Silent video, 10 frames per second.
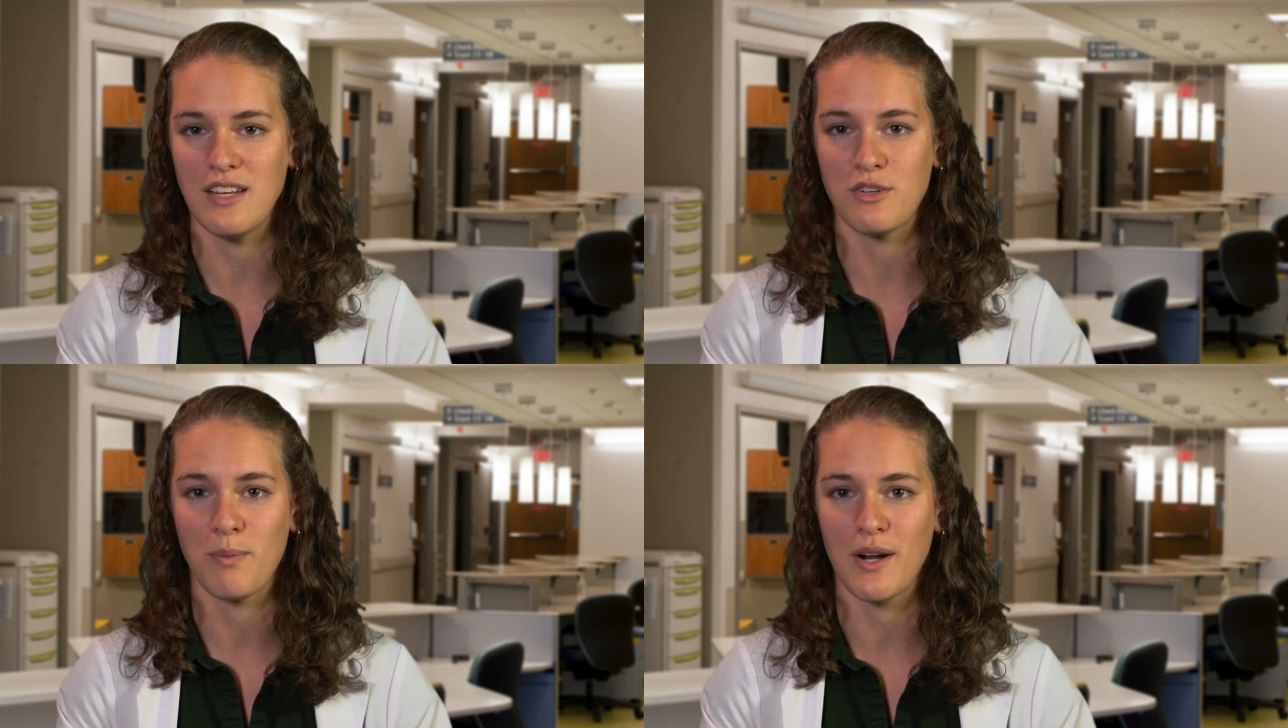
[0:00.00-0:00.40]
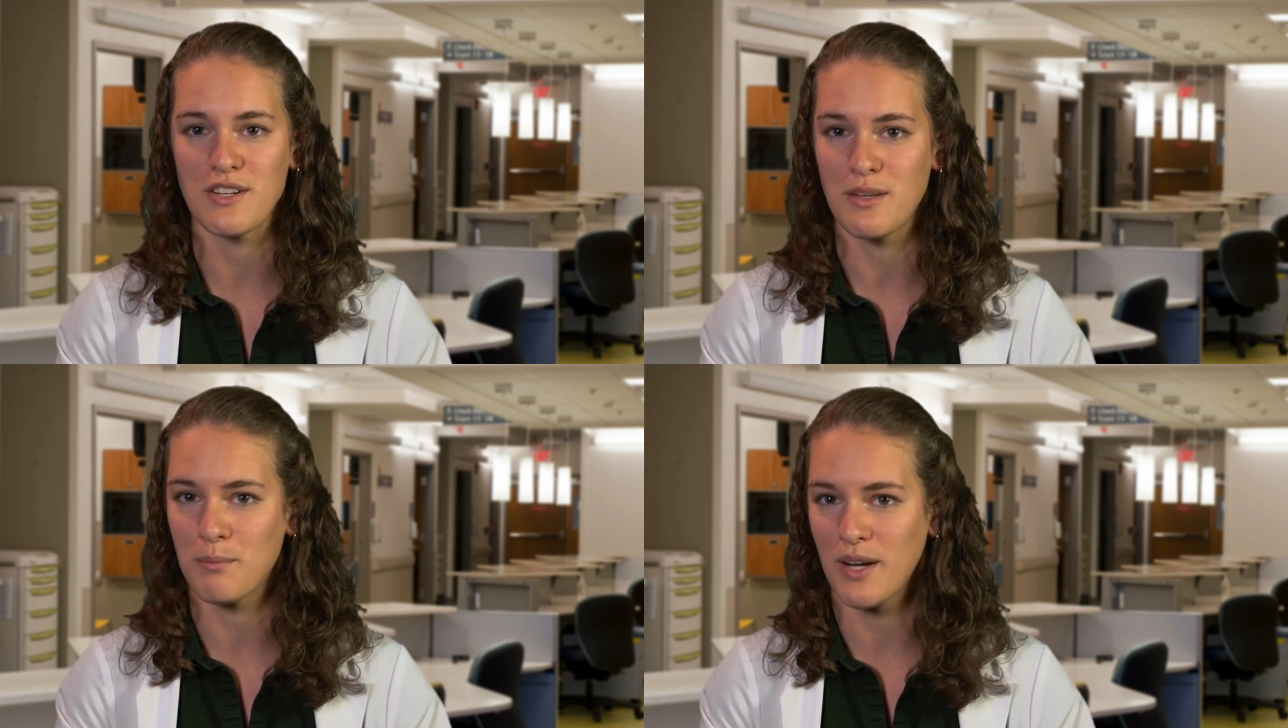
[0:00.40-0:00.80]
Each
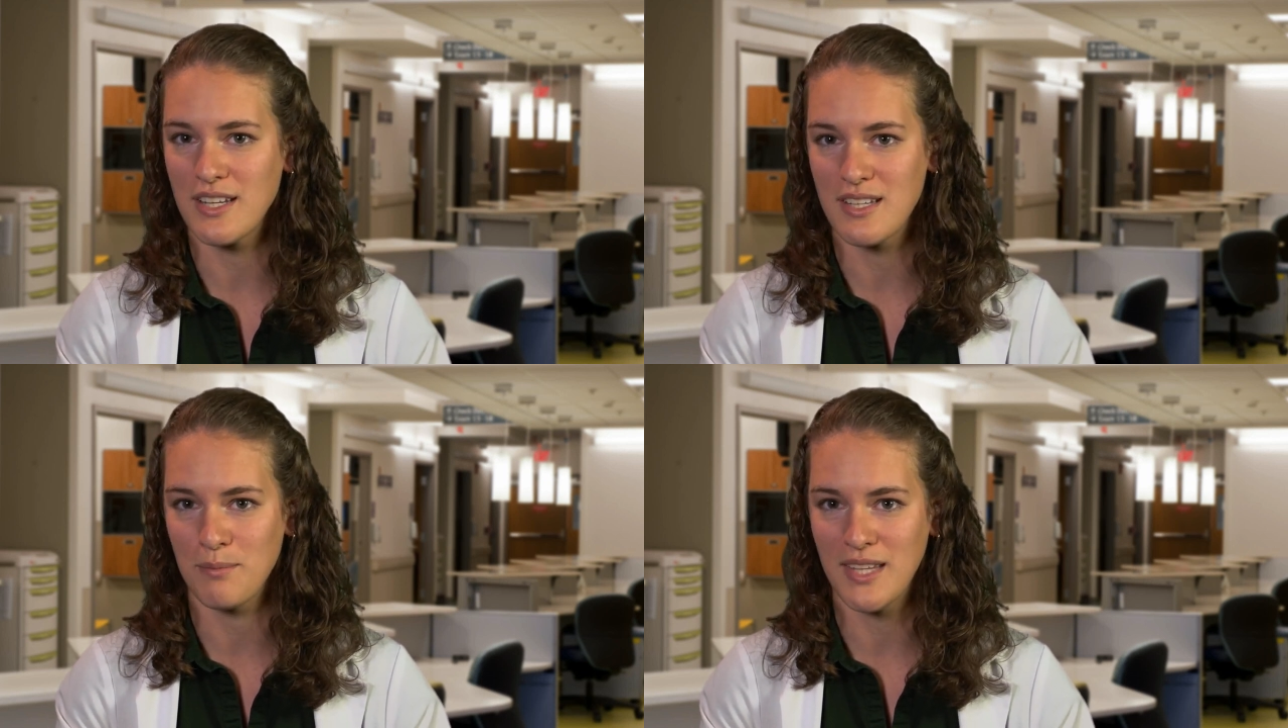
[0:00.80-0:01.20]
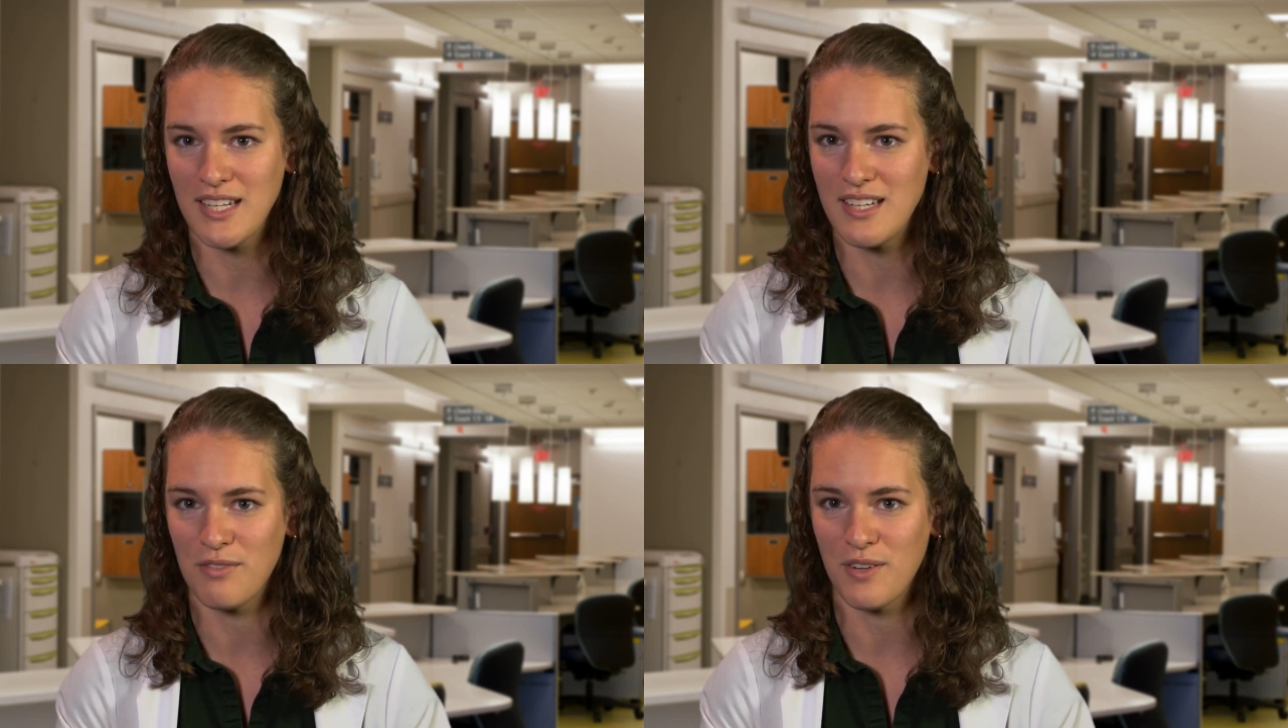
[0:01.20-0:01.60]
person brings
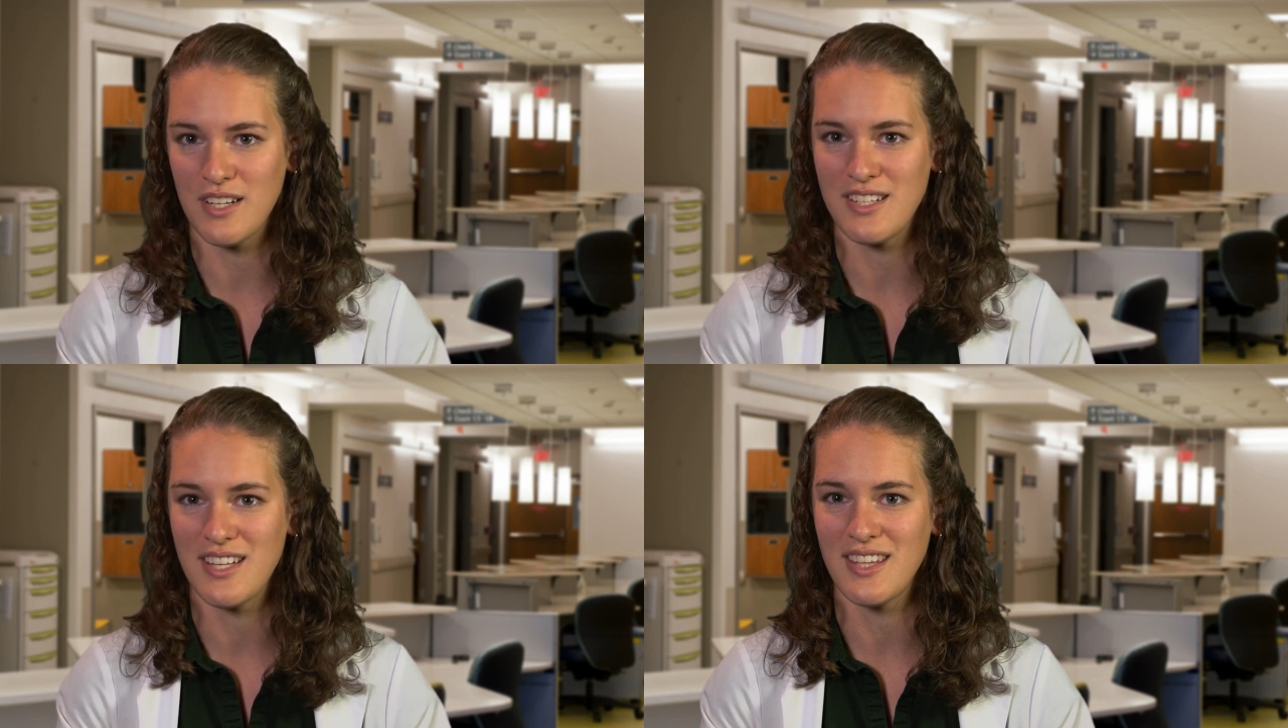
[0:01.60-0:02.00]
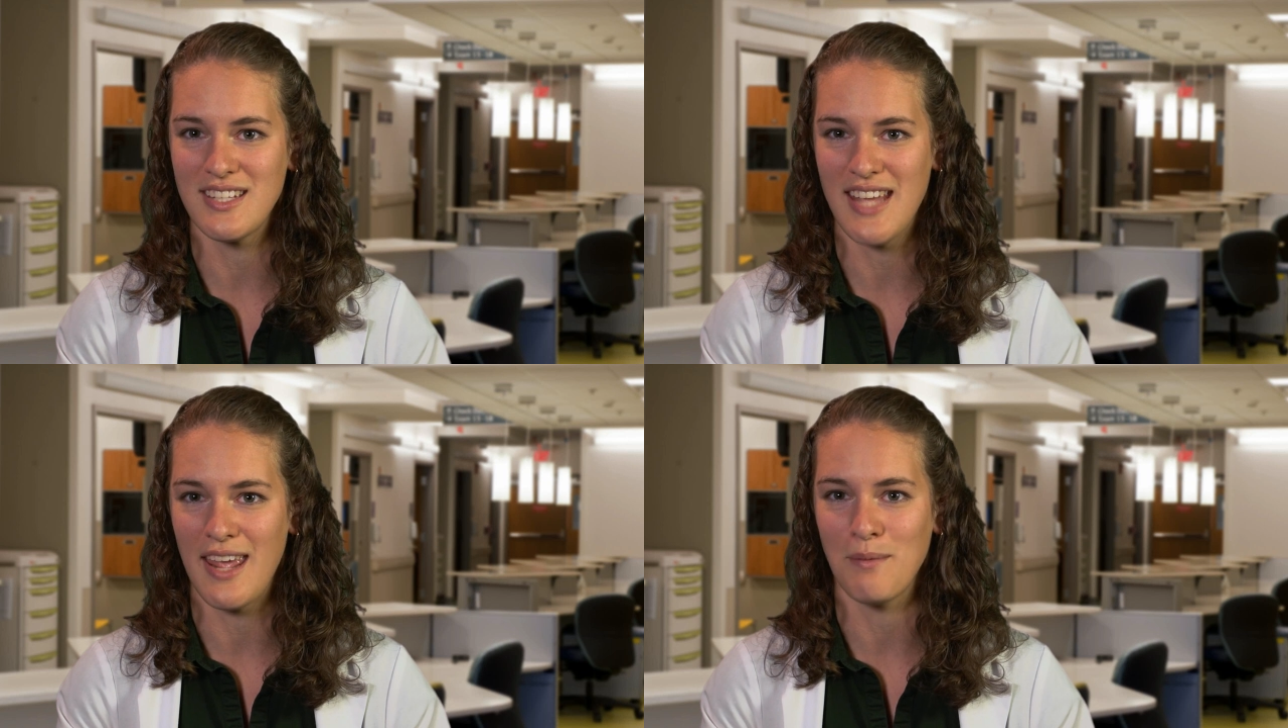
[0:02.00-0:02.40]
something different to
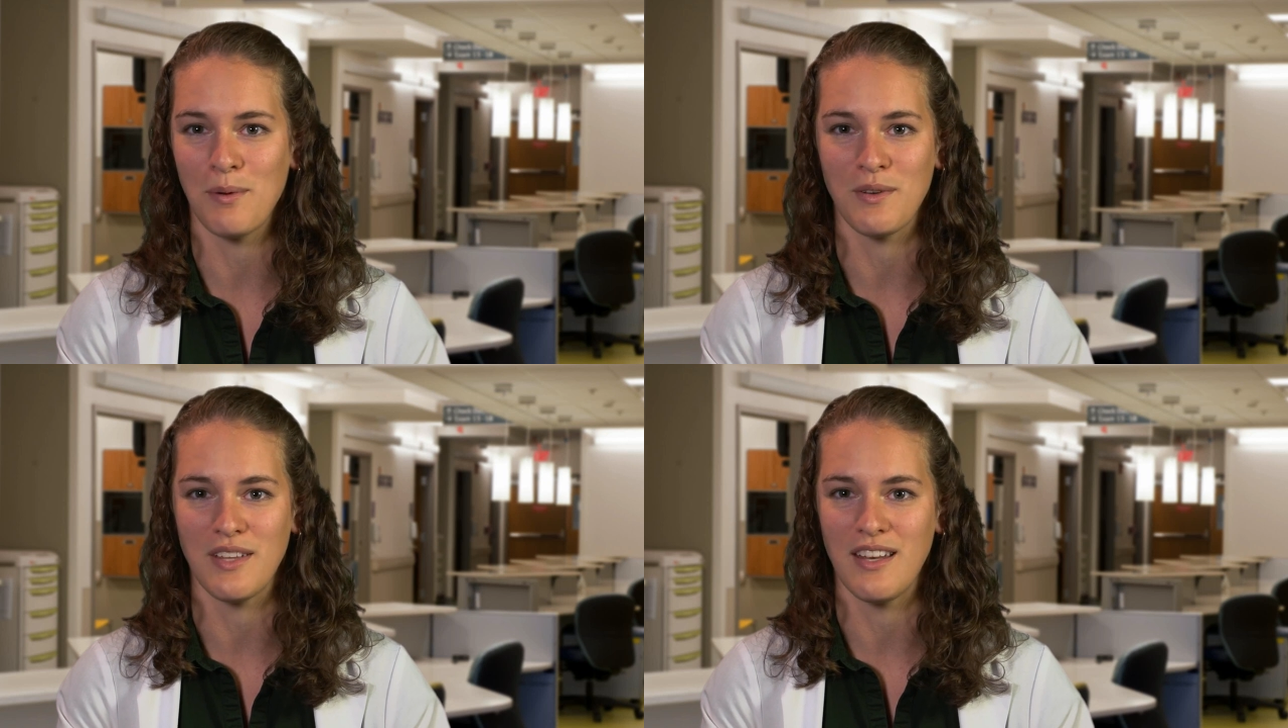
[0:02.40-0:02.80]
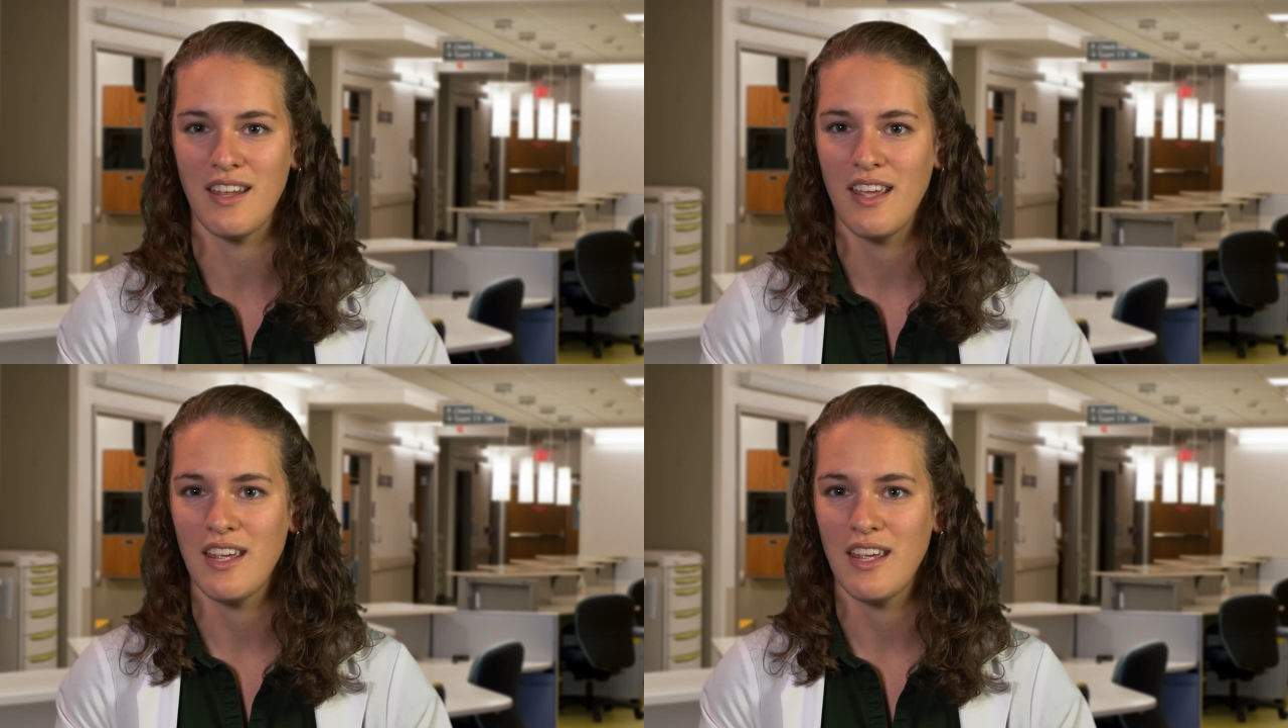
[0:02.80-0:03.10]
the table and